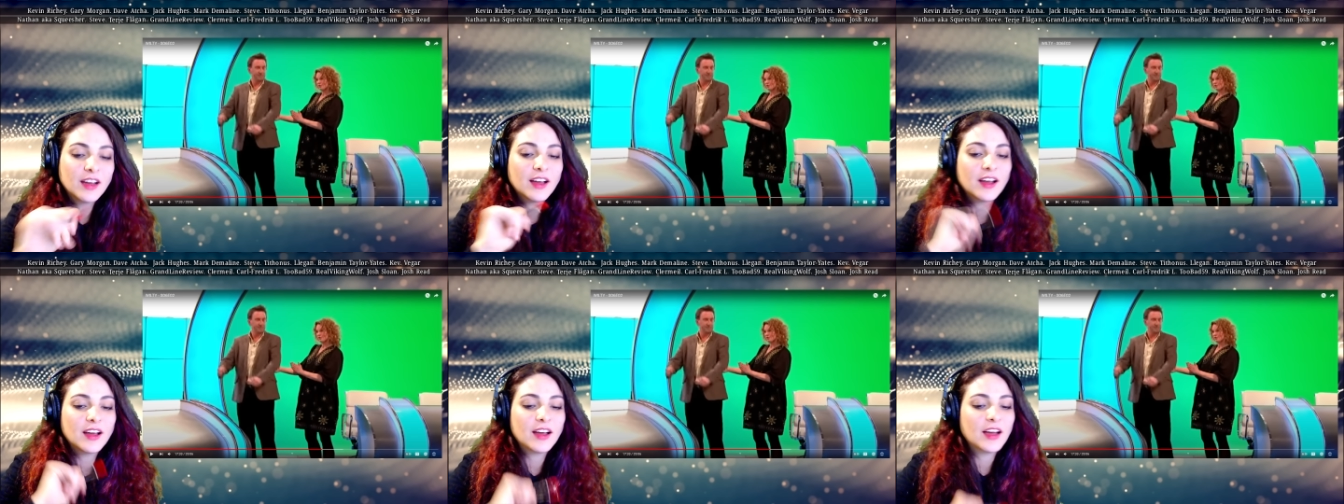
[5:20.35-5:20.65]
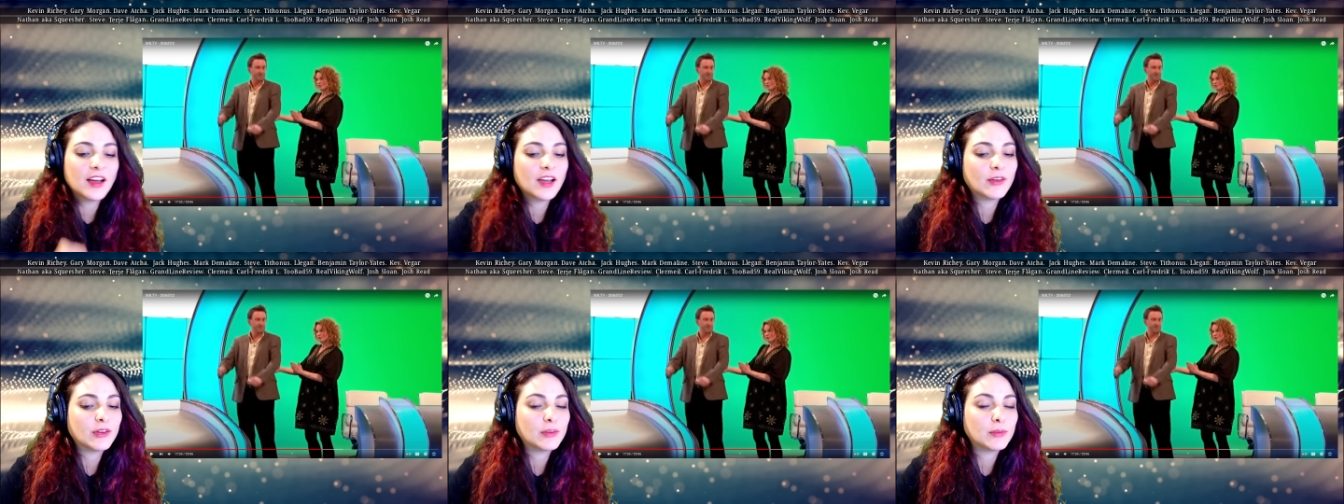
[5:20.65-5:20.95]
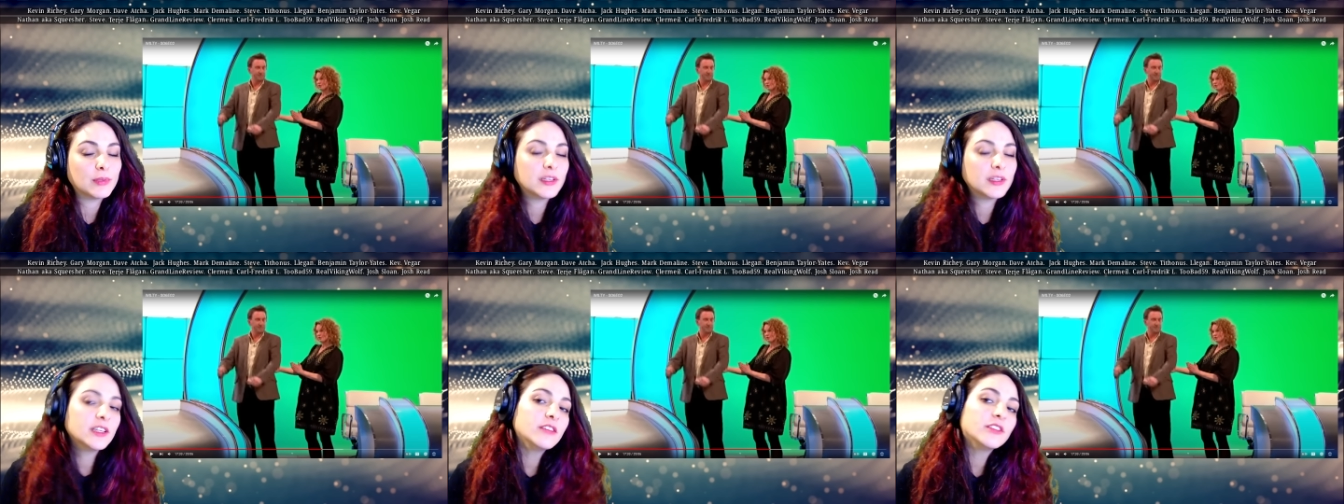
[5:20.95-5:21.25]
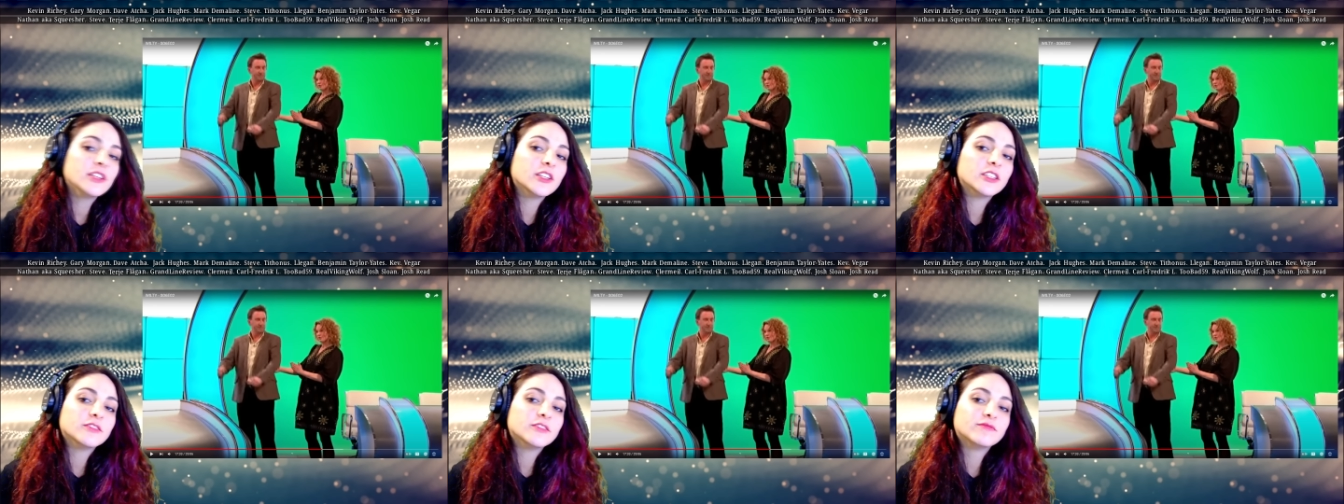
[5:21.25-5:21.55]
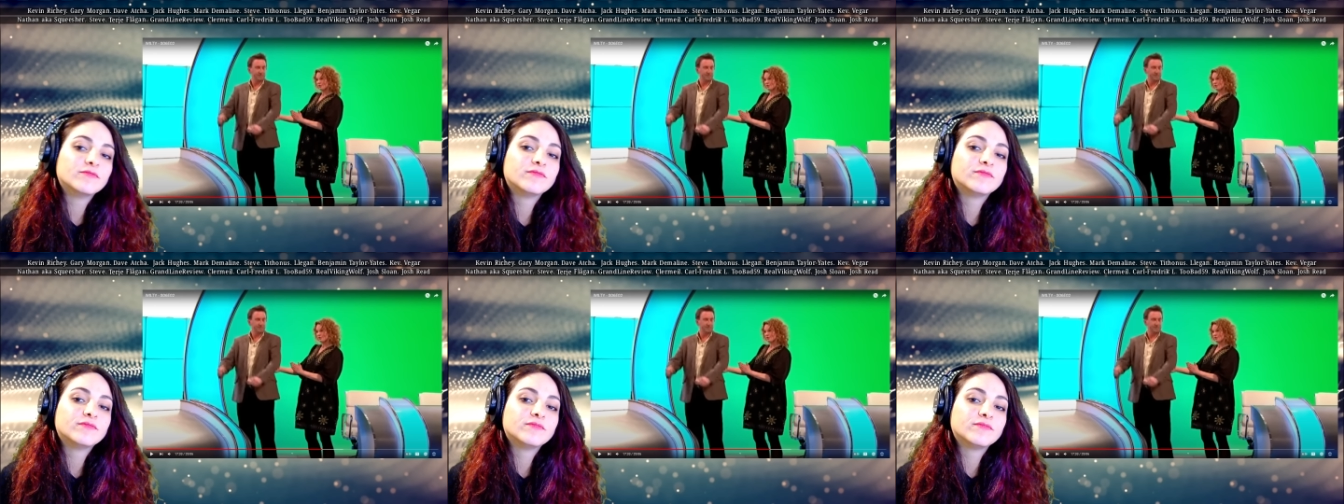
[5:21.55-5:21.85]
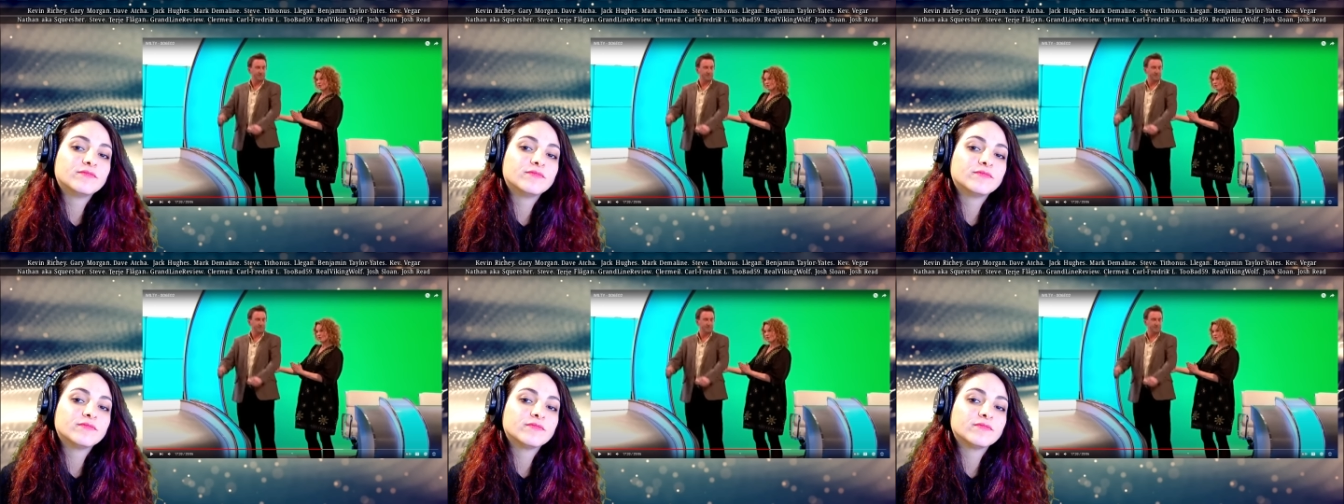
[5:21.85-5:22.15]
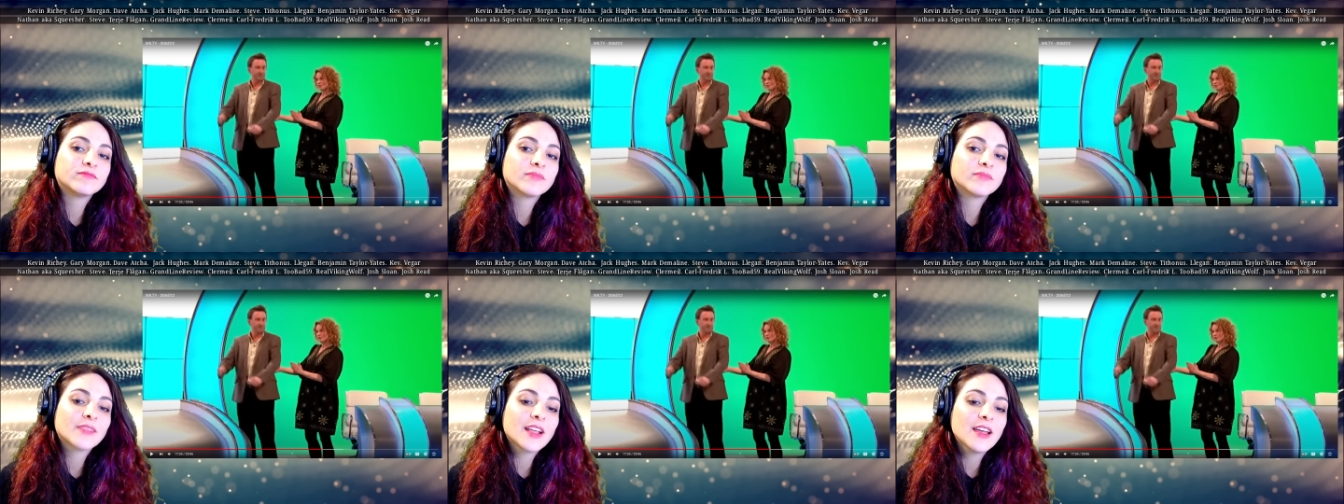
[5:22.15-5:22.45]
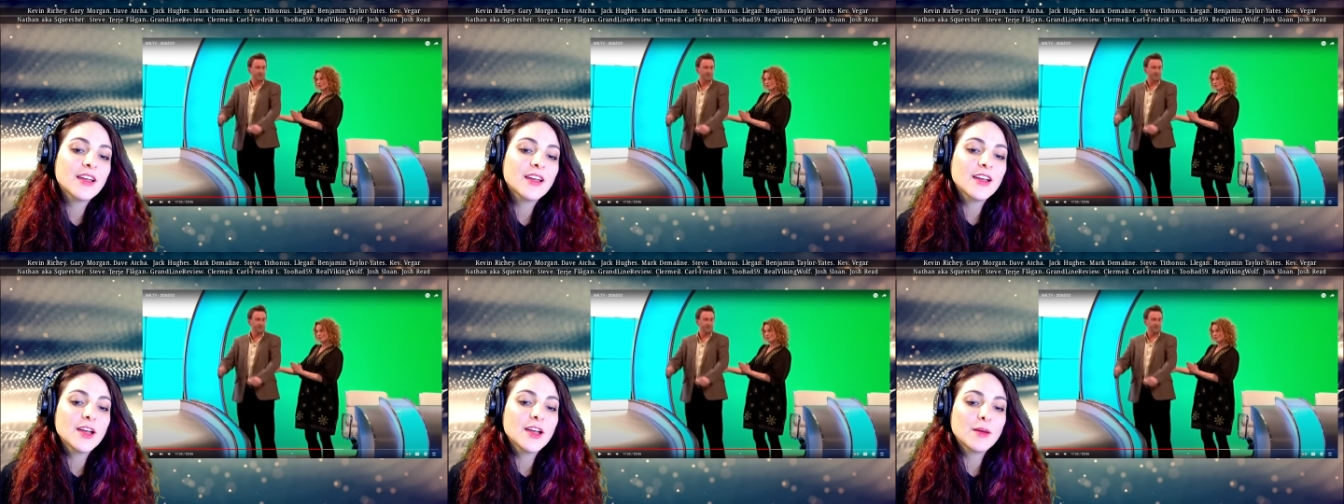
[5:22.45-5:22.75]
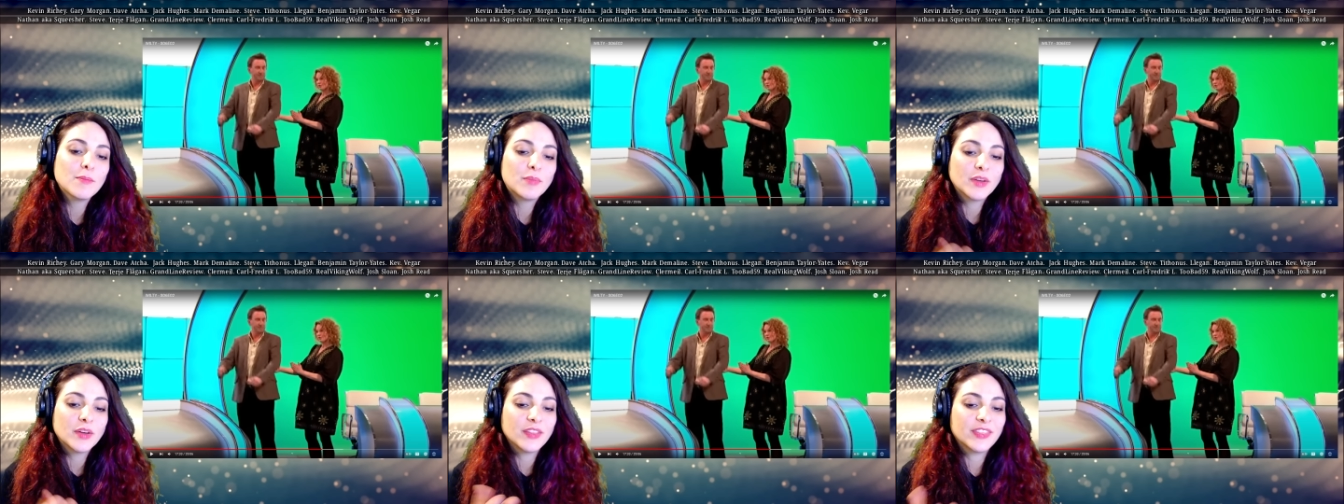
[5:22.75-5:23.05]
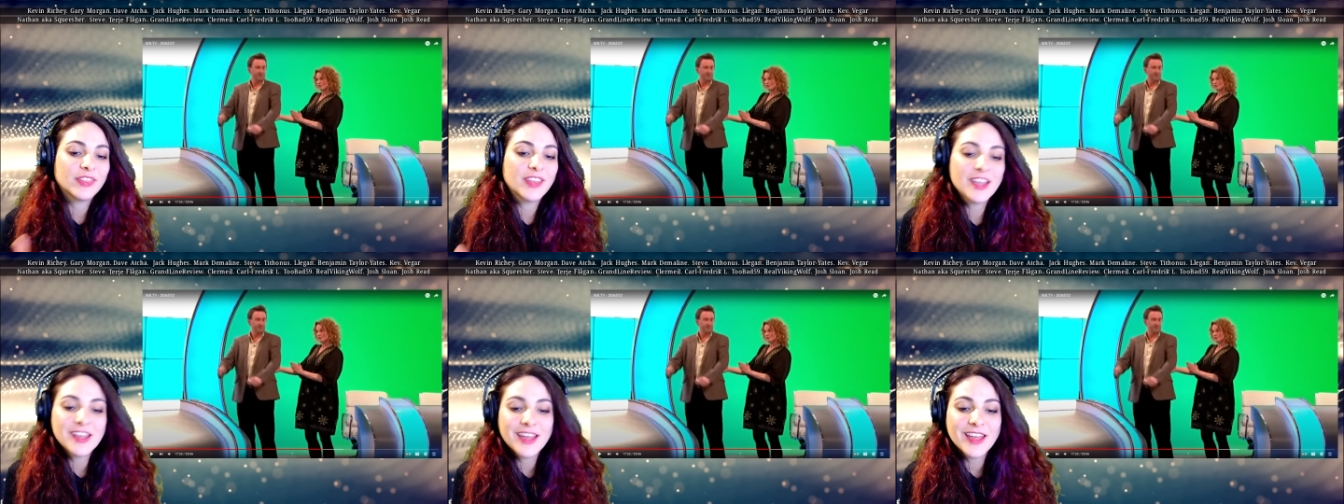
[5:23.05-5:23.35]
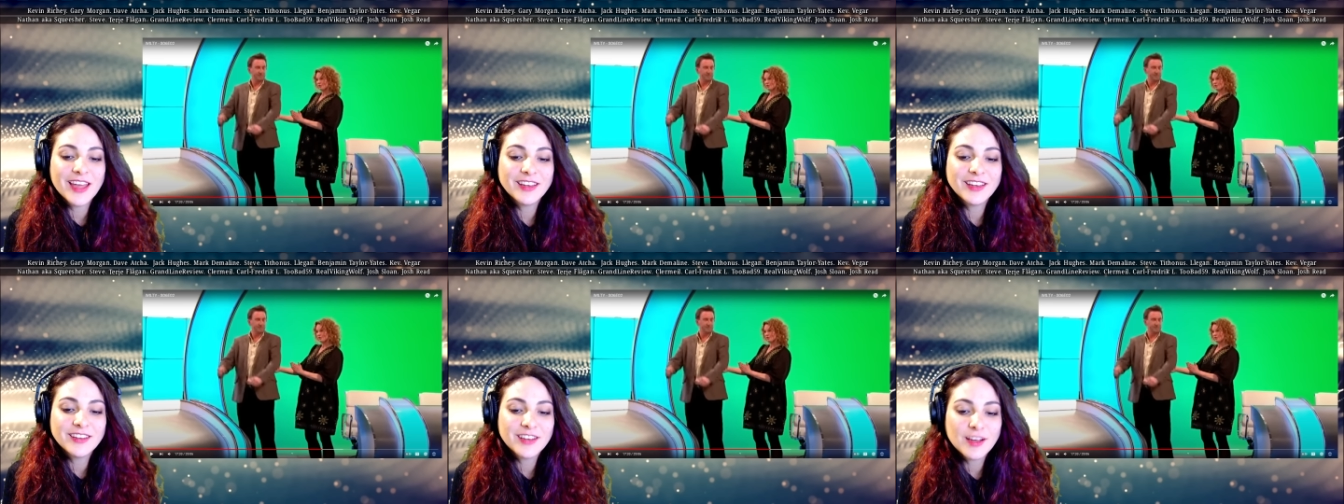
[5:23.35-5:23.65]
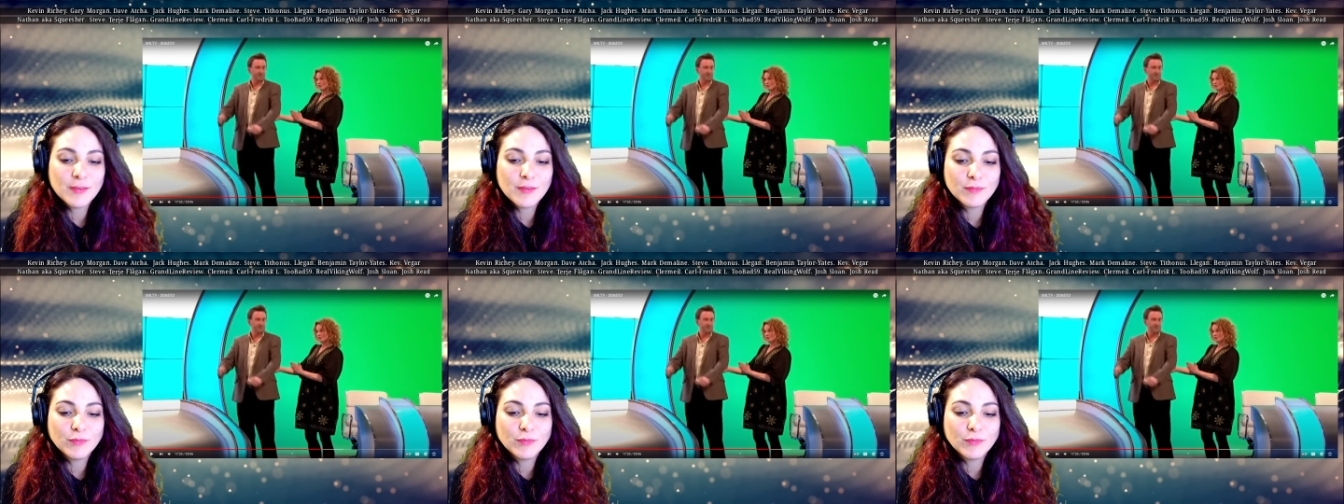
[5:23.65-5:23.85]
I would have believed her. But they ended up,